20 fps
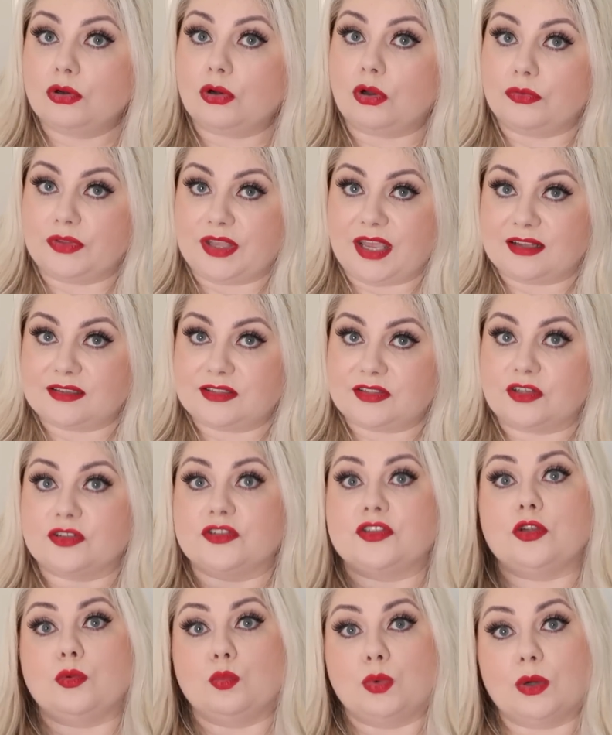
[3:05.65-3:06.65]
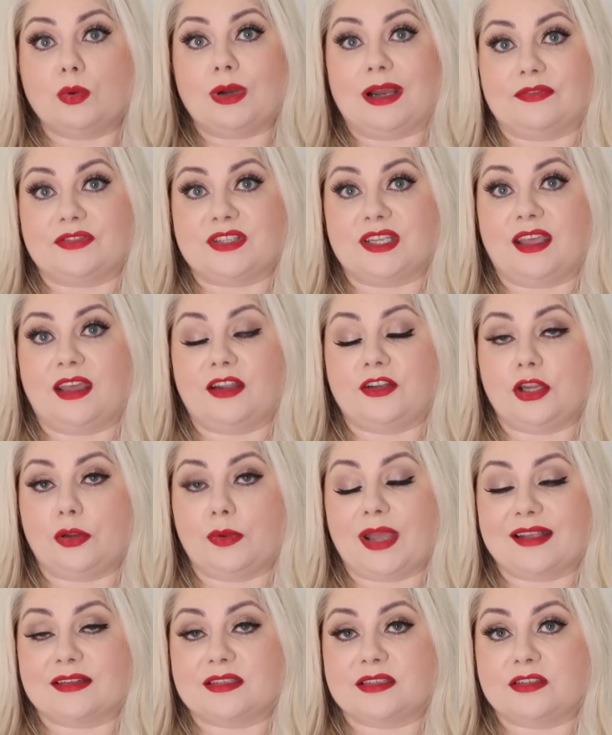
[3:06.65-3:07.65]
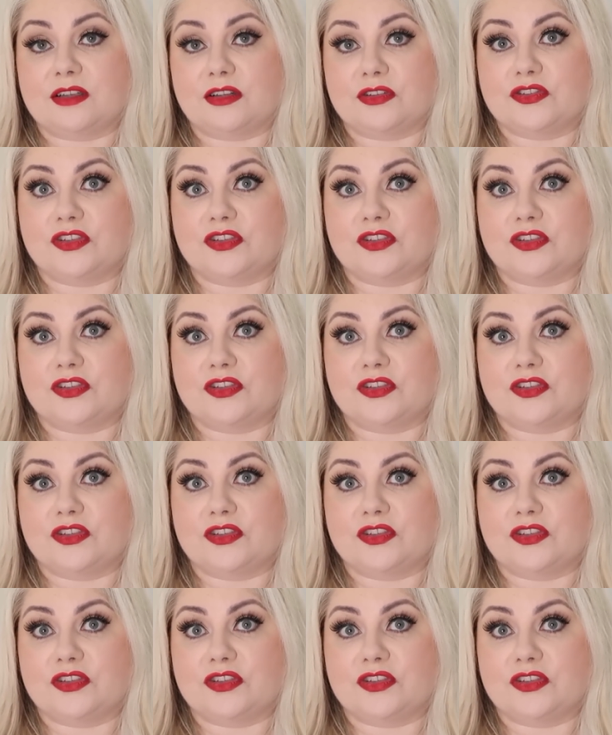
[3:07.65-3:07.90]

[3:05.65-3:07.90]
on the ESTA, so you will have to get a new ESTA.